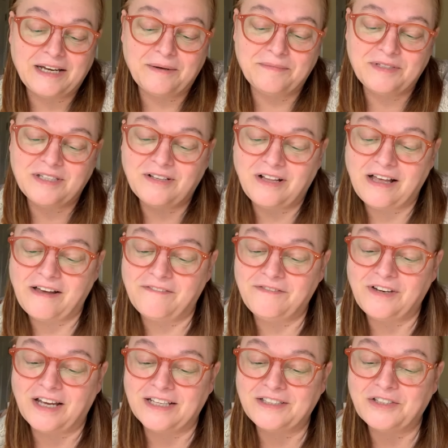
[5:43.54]
still have
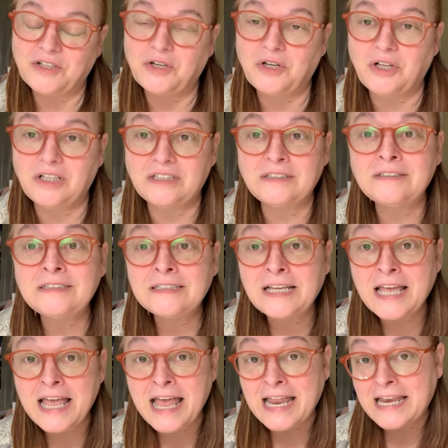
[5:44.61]
nice little
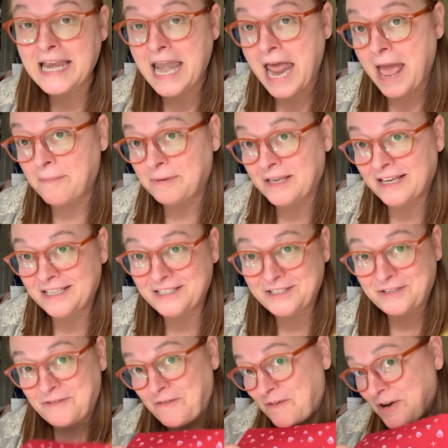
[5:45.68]

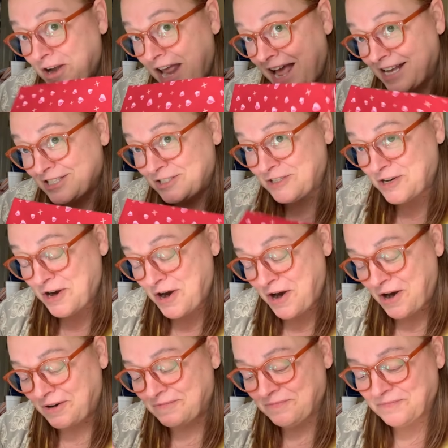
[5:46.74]
napkins for next
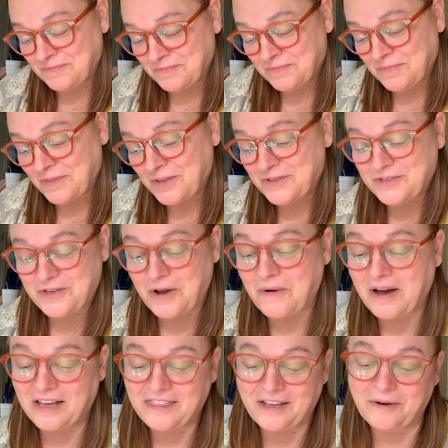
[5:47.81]
year. So
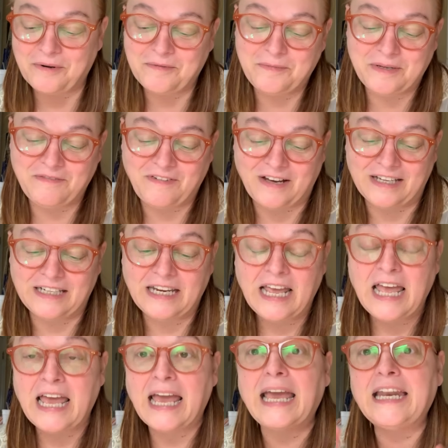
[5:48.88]
I thought it would be fun.
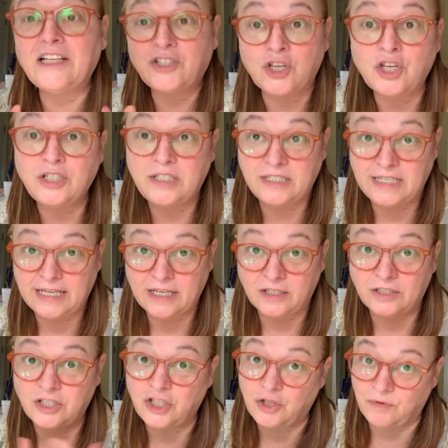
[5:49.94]
And it's a good deal
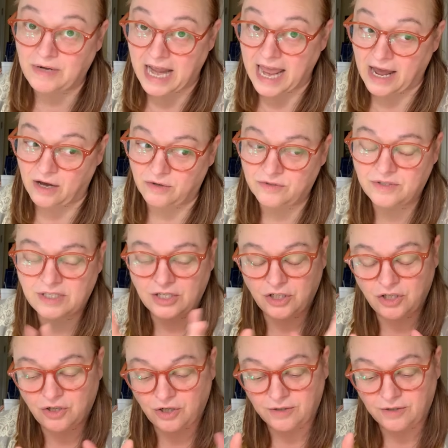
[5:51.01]
to do now since